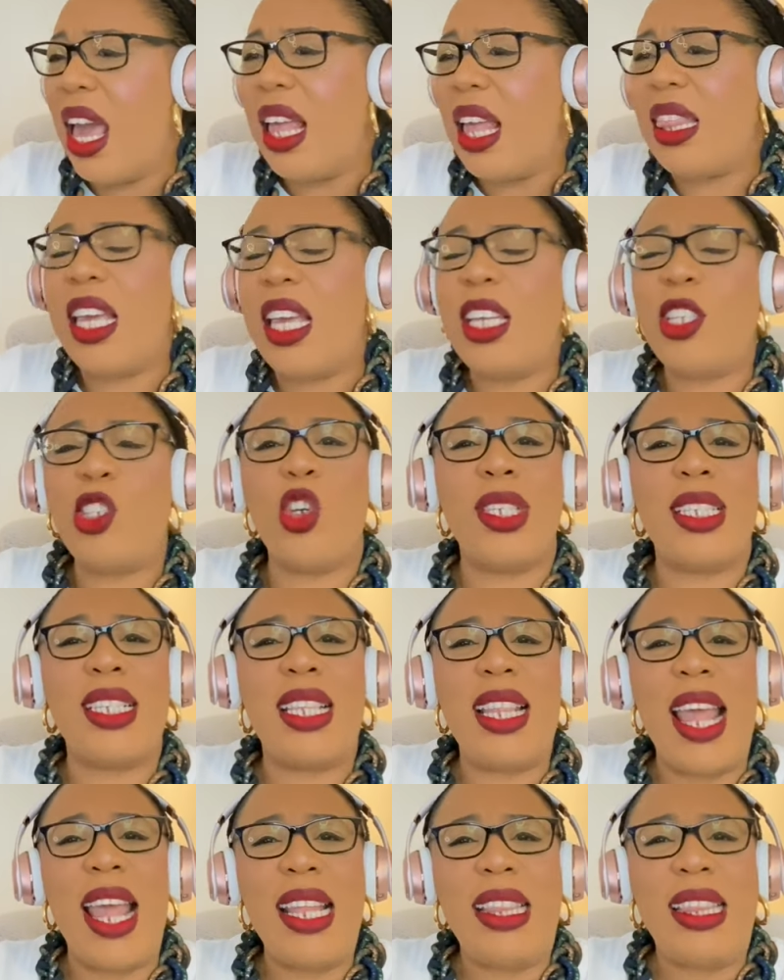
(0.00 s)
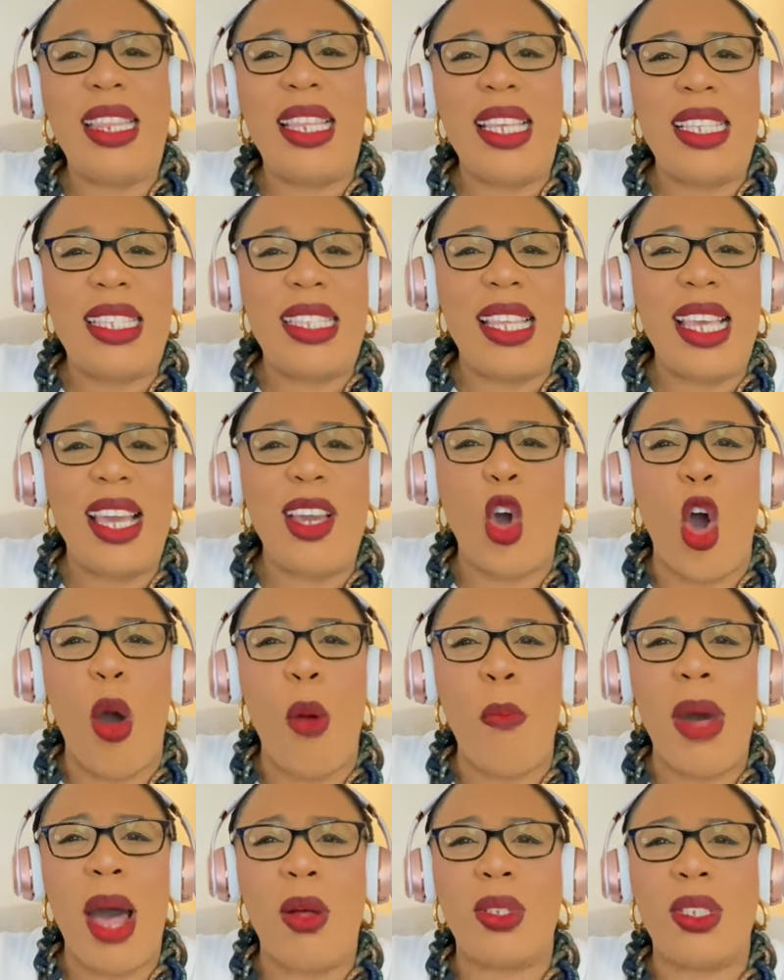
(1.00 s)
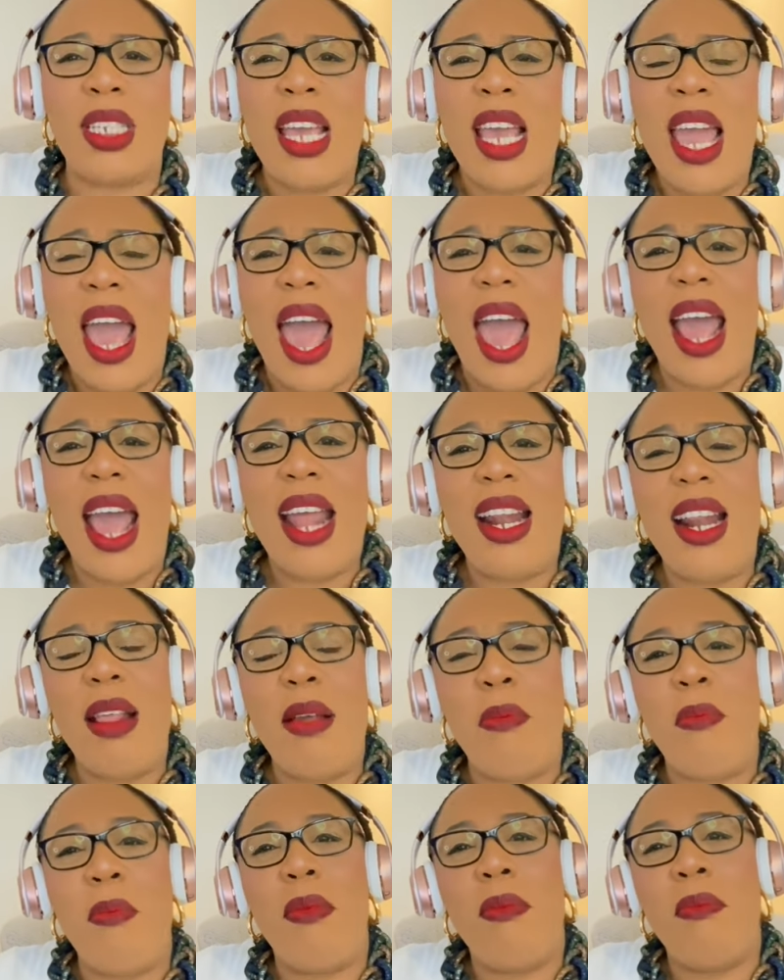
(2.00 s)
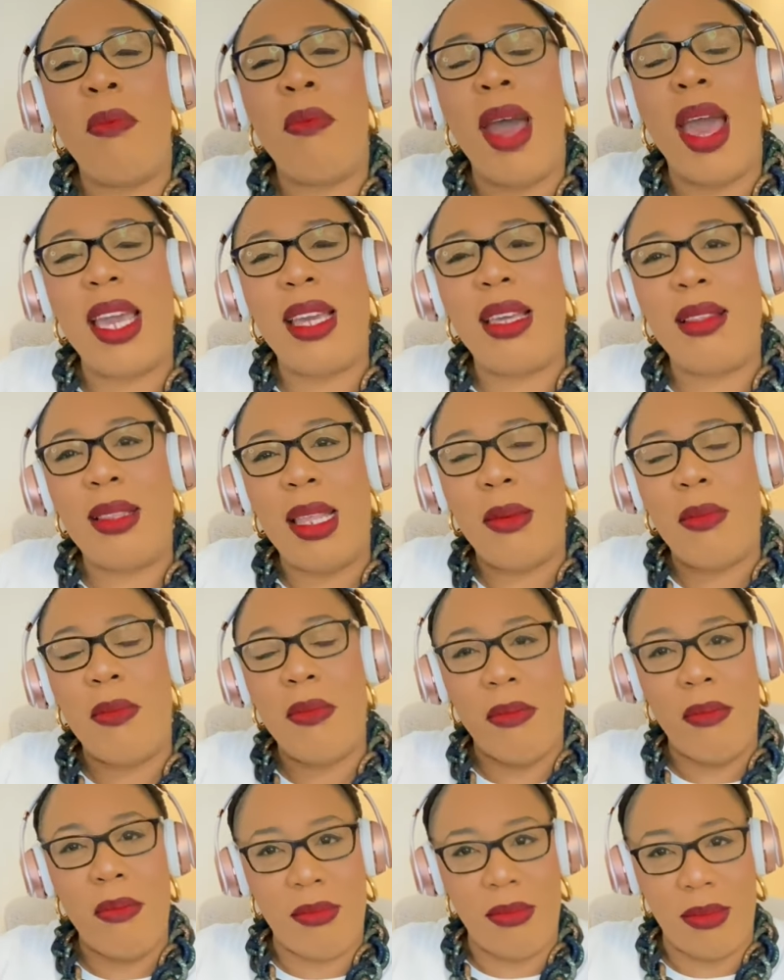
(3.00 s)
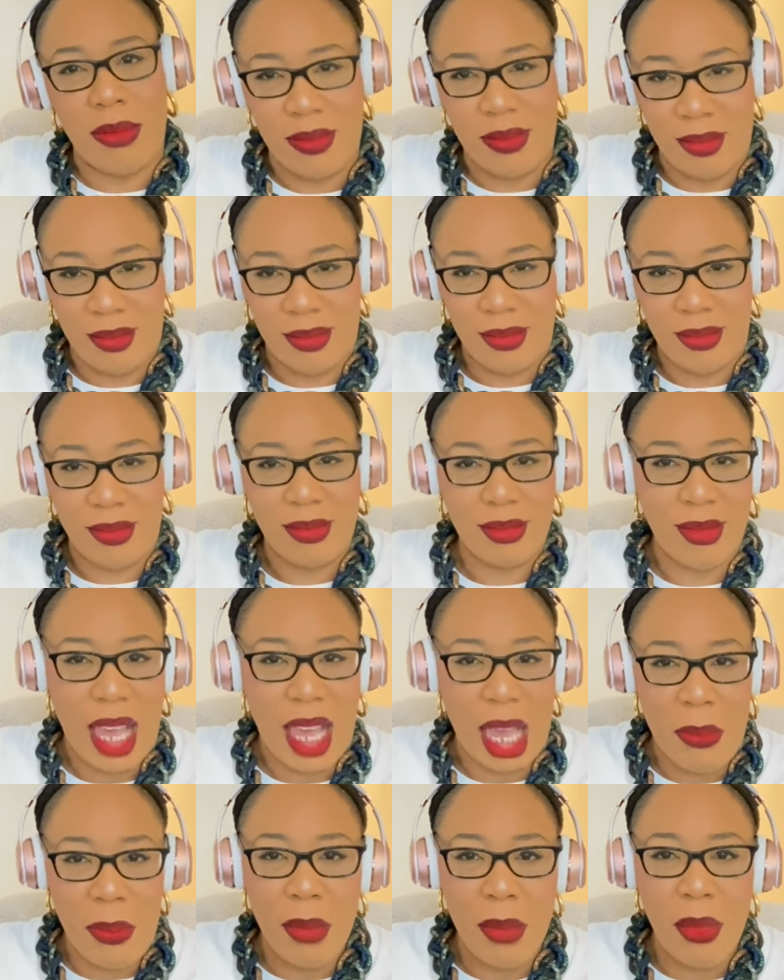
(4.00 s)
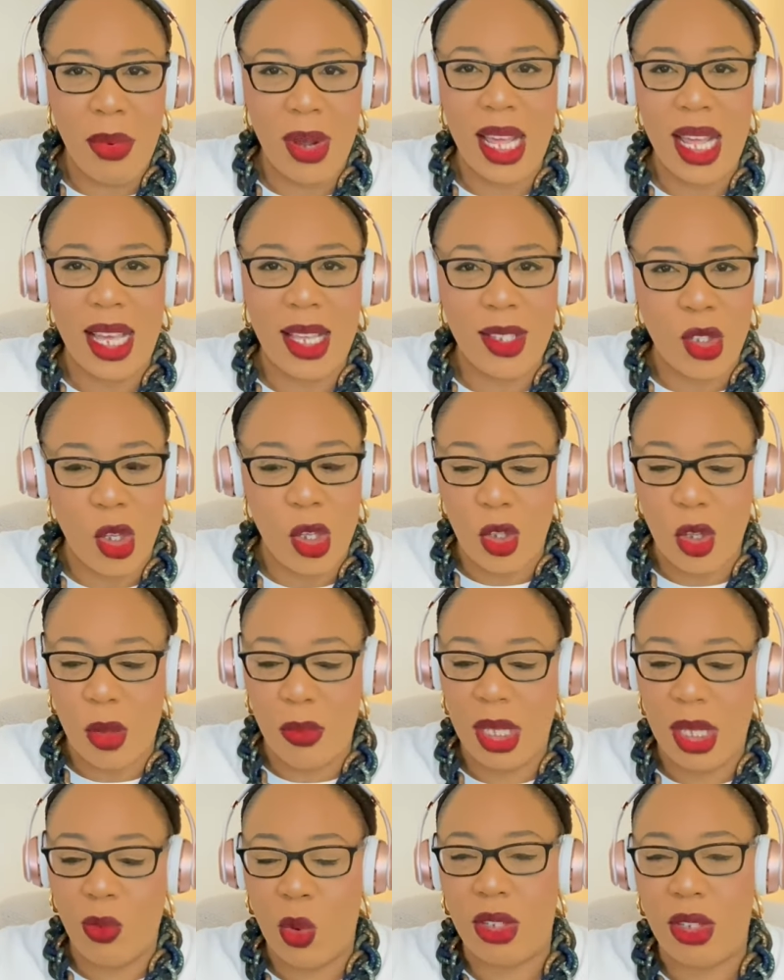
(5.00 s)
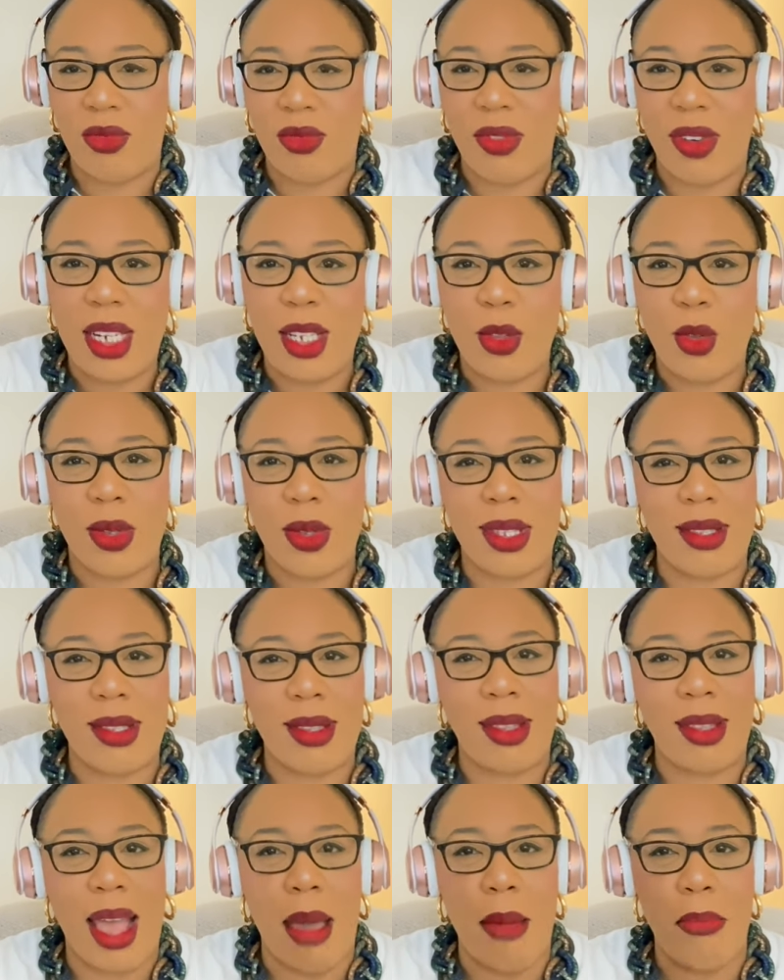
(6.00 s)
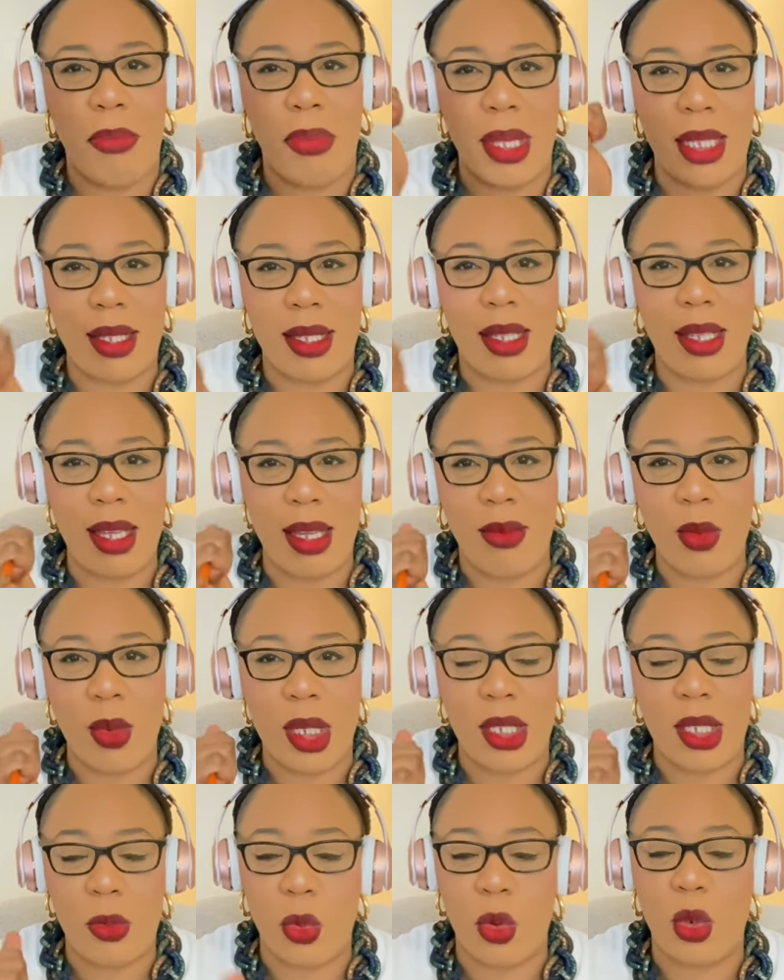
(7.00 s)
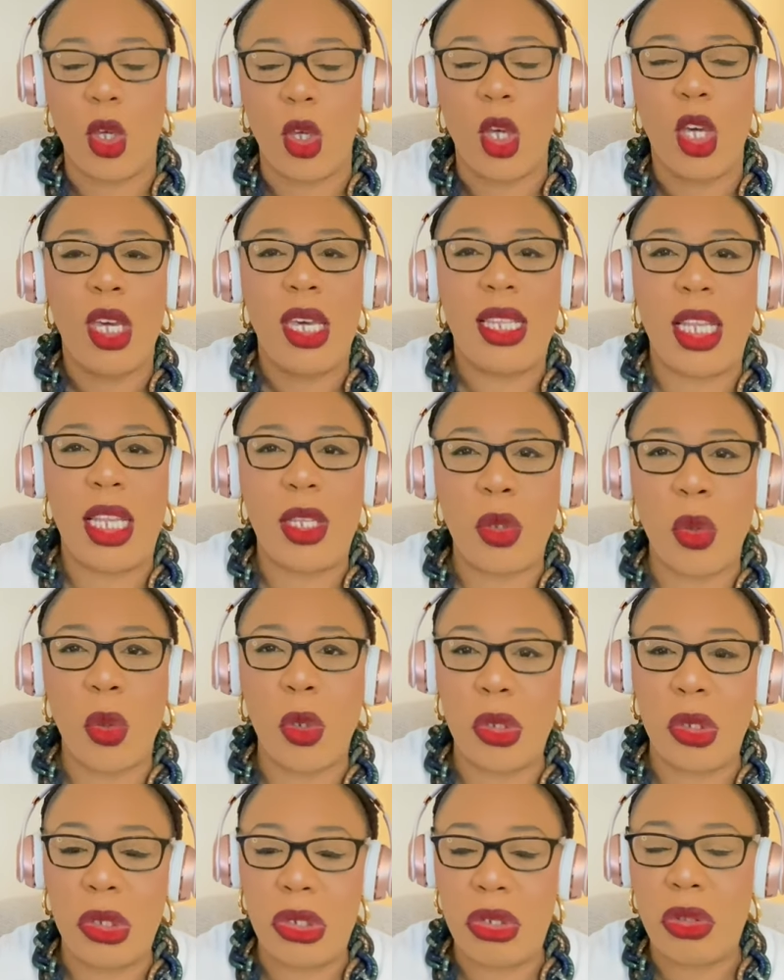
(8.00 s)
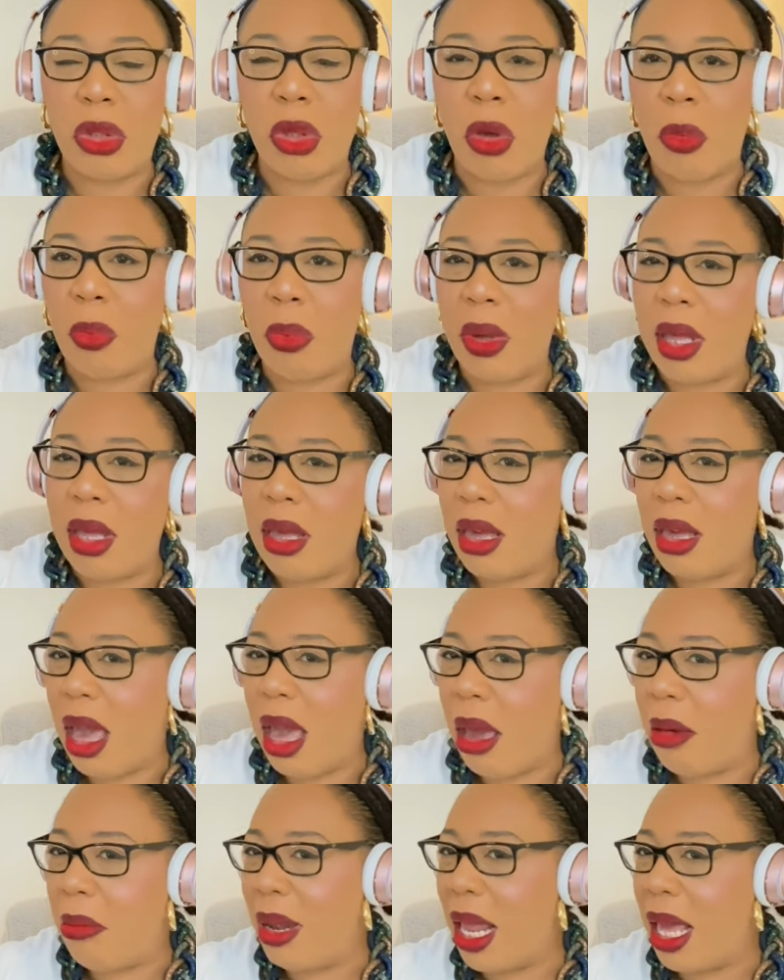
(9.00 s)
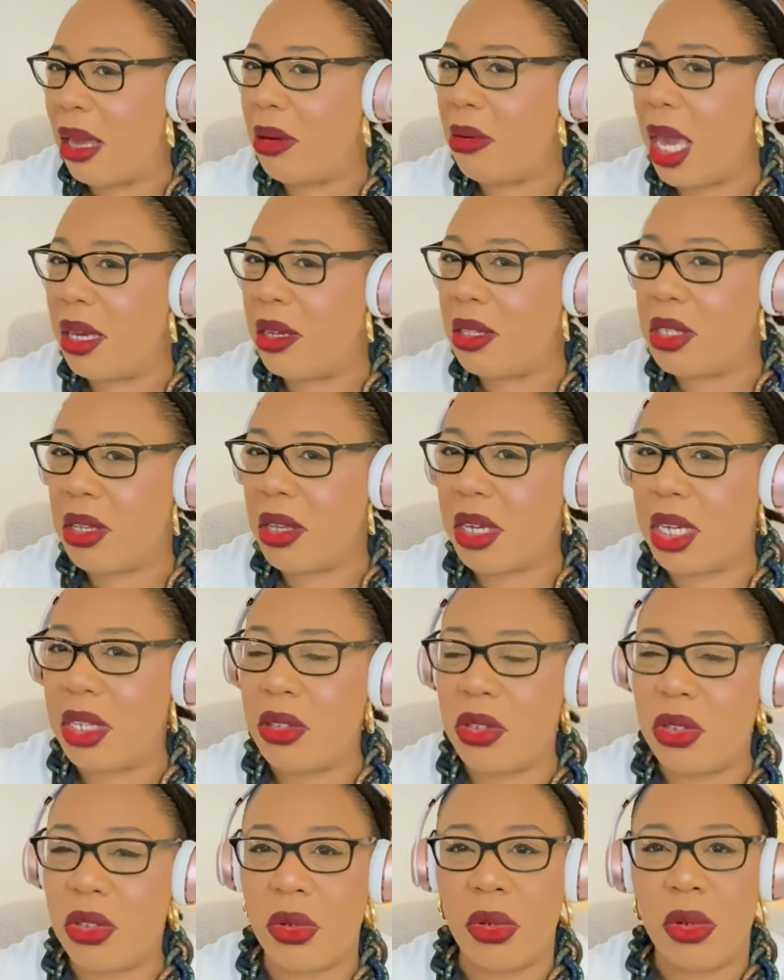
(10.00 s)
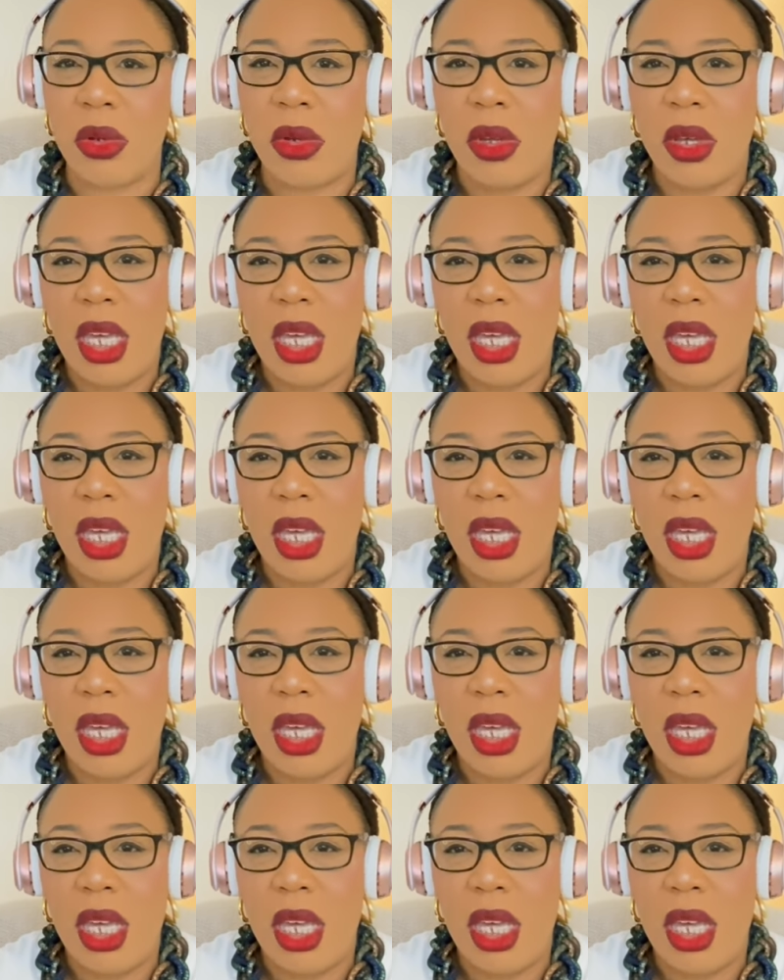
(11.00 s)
they just let this thing come out, and my black brother that saw something was ready to stab it with the spoon. They told you stop. I'll be like, who are you talking to?